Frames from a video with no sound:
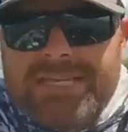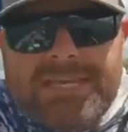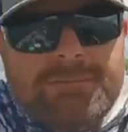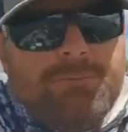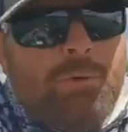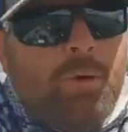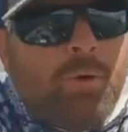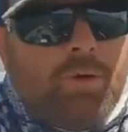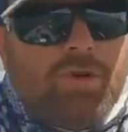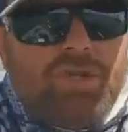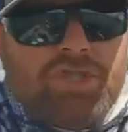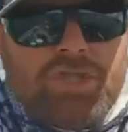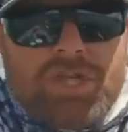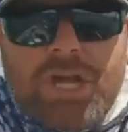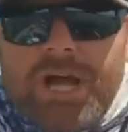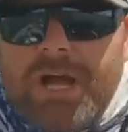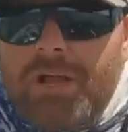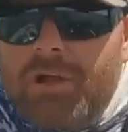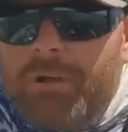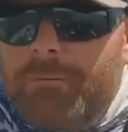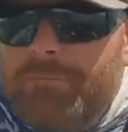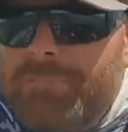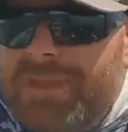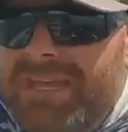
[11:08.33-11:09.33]
deep or
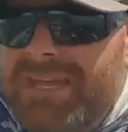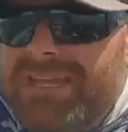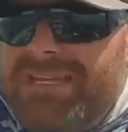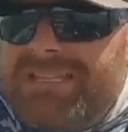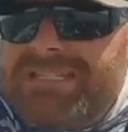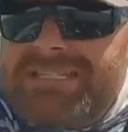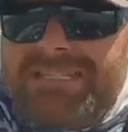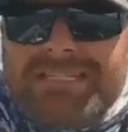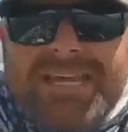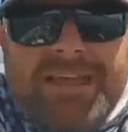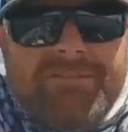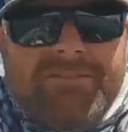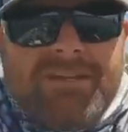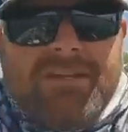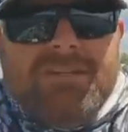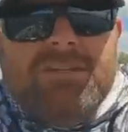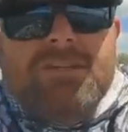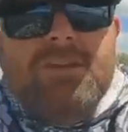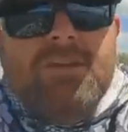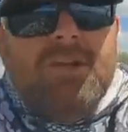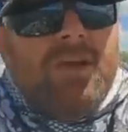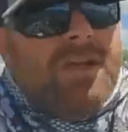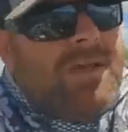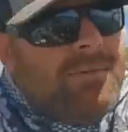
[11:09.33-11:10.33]
shallow,
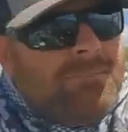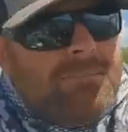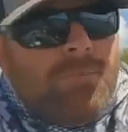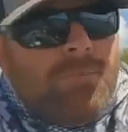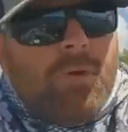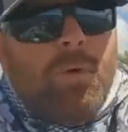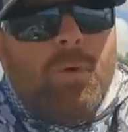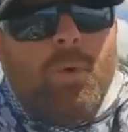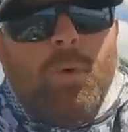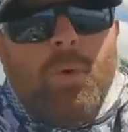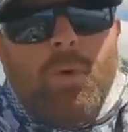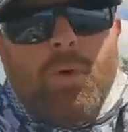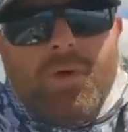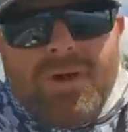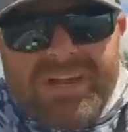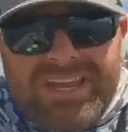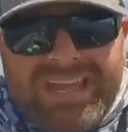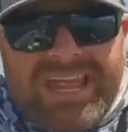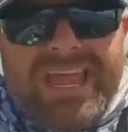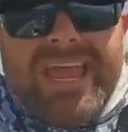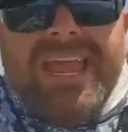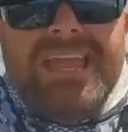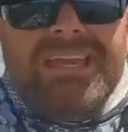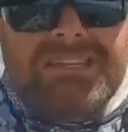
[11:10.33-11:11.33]
seven or an
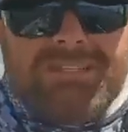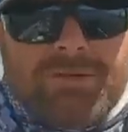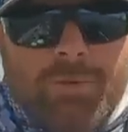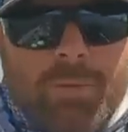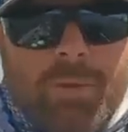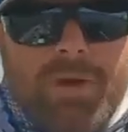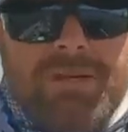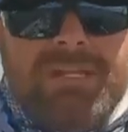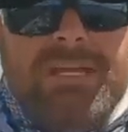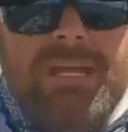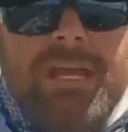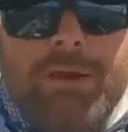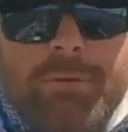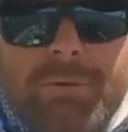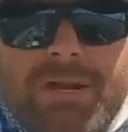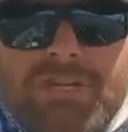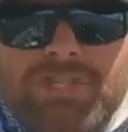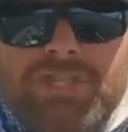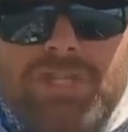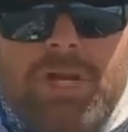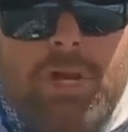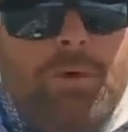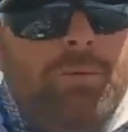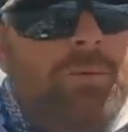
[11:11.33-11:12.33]
eight to one gear
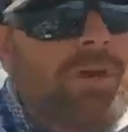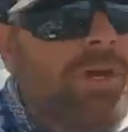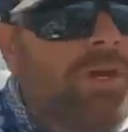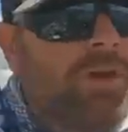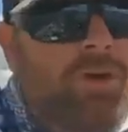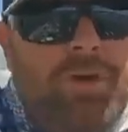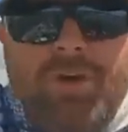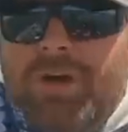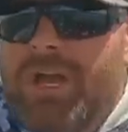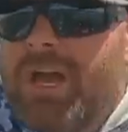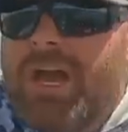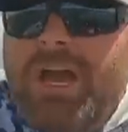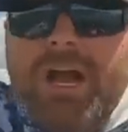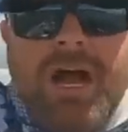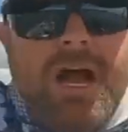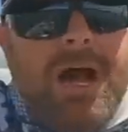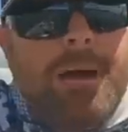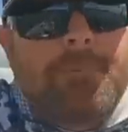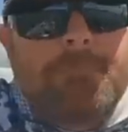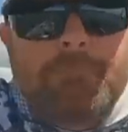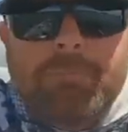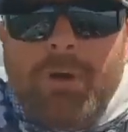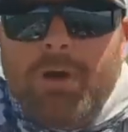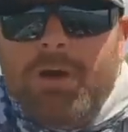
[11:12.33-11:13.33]
ratio reel.
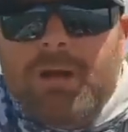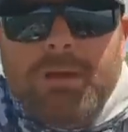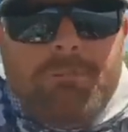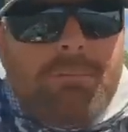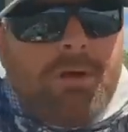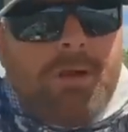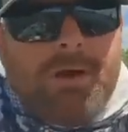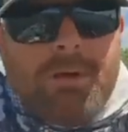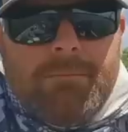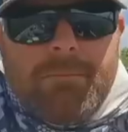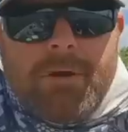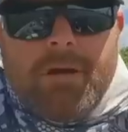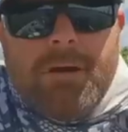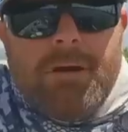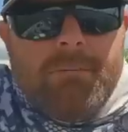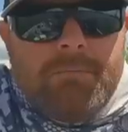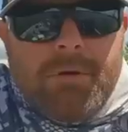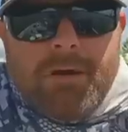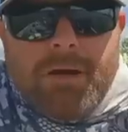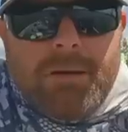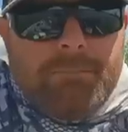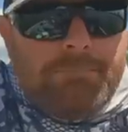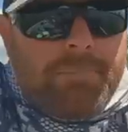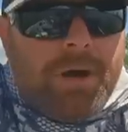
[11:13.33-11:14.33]
I'm burning, burning, burning,
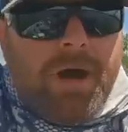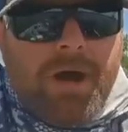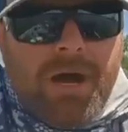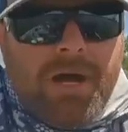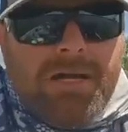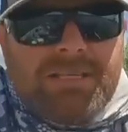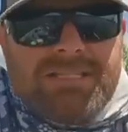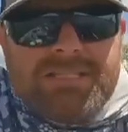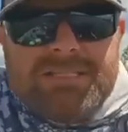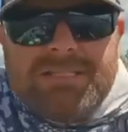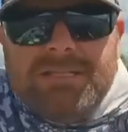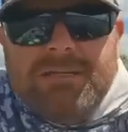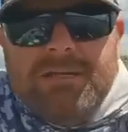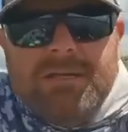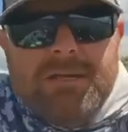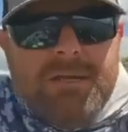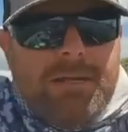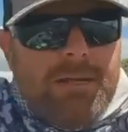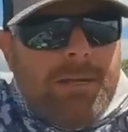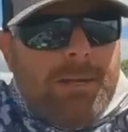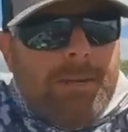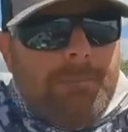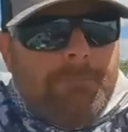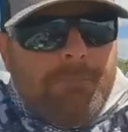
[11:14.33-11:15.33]
burning, pause.
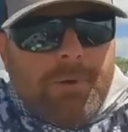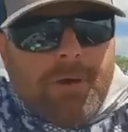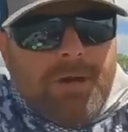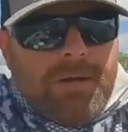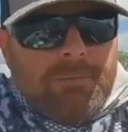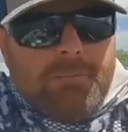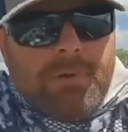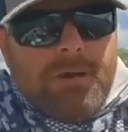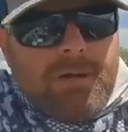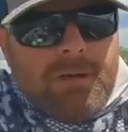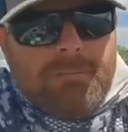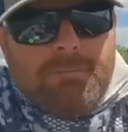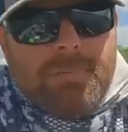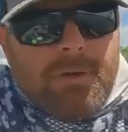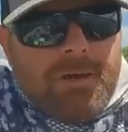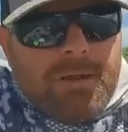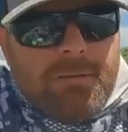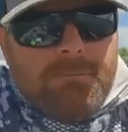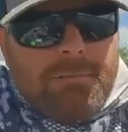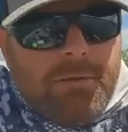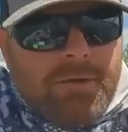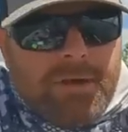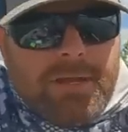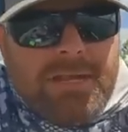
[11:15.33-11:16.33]
Burning, burning,
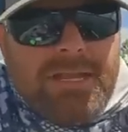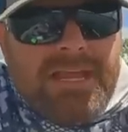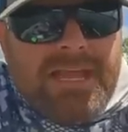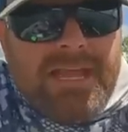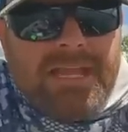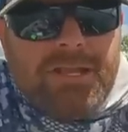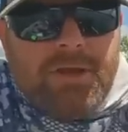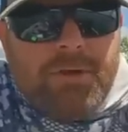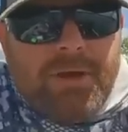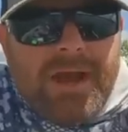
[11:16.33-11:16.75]
burning, burning, hit